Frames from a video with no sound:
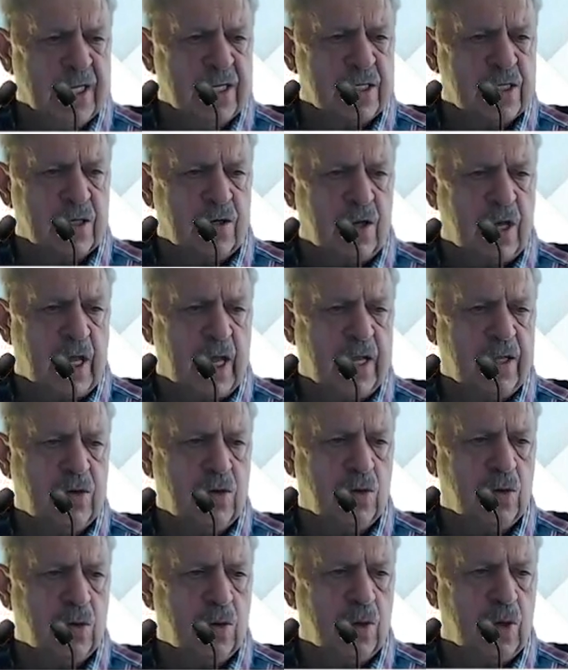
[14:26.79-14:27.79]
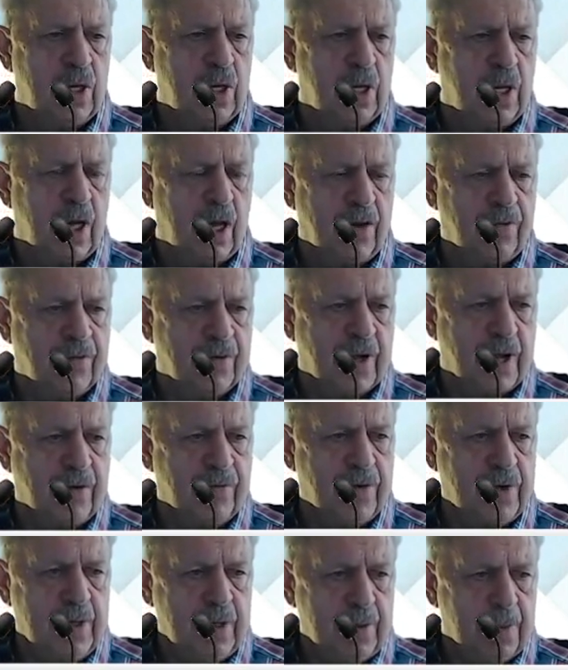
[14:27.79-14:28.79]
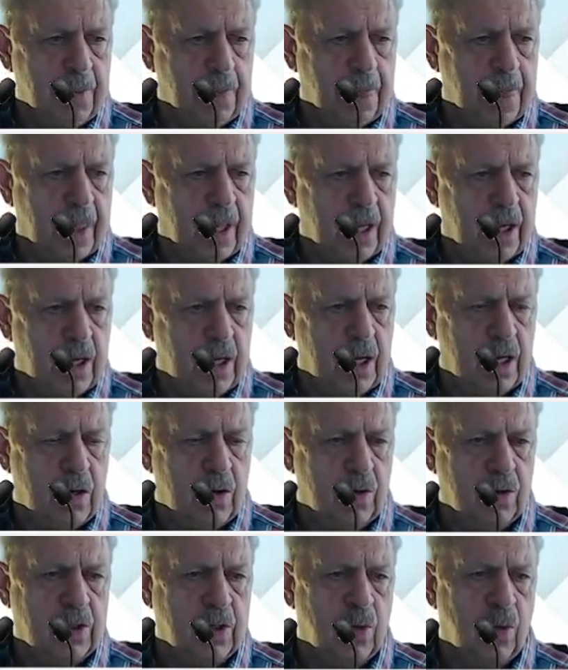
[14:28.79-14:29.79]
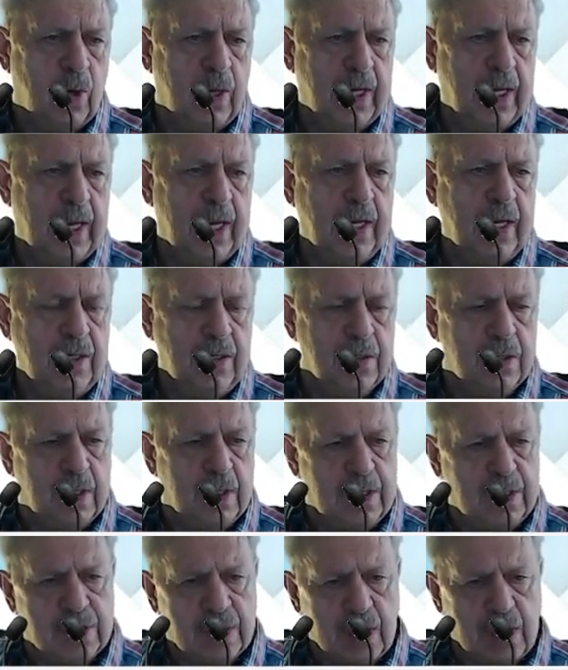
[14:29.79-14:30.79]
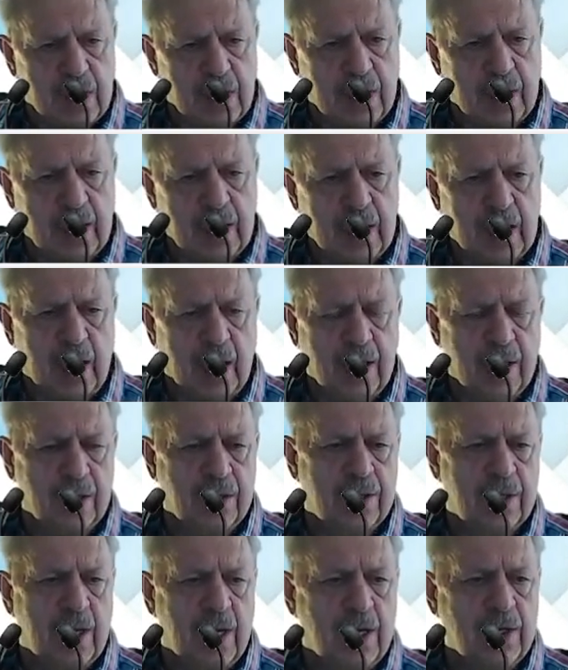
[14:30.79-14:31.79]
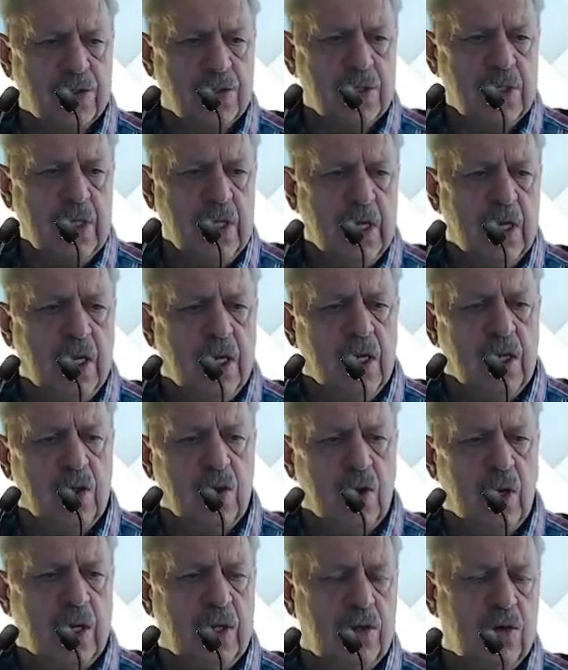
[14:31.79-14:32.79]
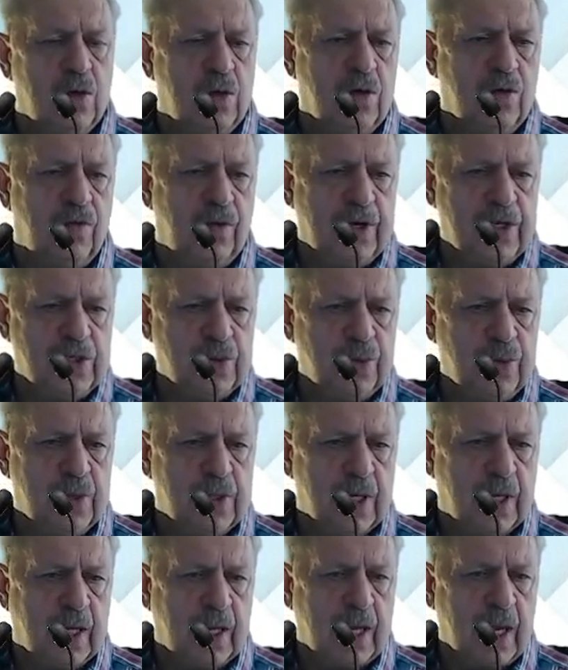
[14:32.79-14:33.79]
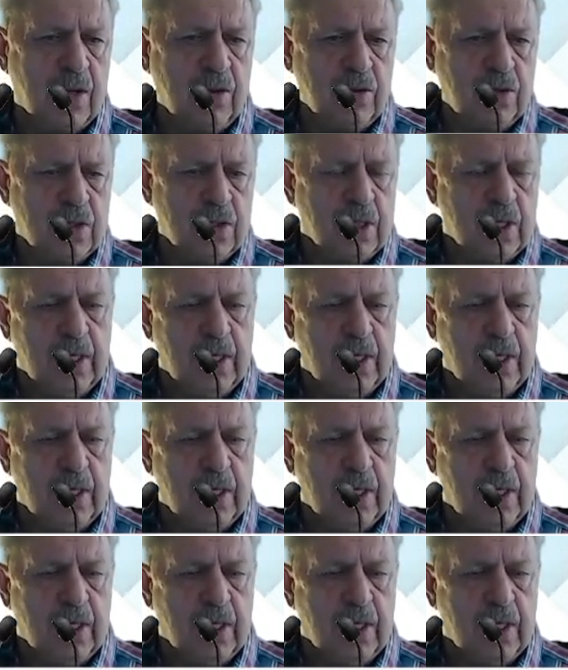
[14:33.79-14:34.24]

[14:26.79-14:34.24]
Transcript: So you had your life cover on the one hand, let's say again 100,000. You had your investment account,